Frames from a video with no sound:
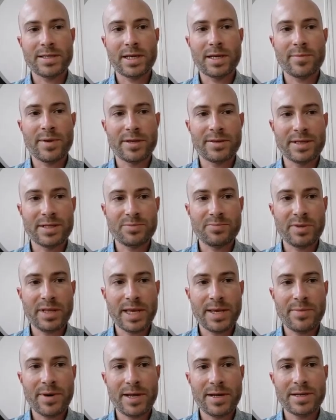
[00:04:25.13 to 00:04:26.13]
about this
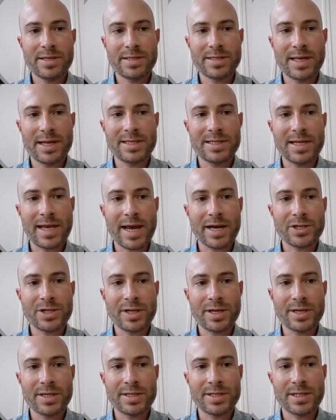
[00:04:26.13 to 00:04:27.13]
play button is that it's
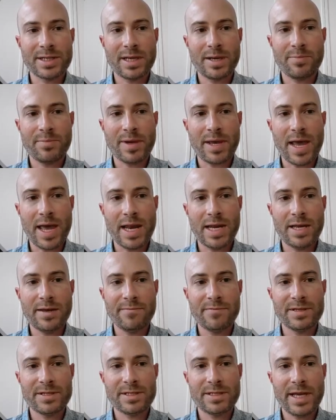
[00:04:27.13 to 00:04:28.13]
actually going to skip any
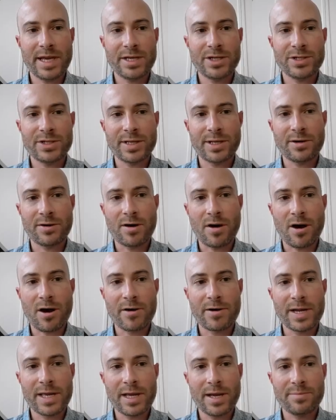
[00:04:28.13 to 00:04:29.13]
of the stages that are
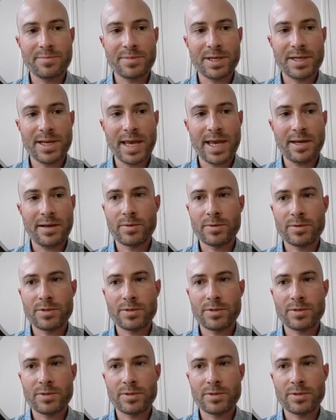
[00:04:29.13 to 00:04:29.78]
already up to date.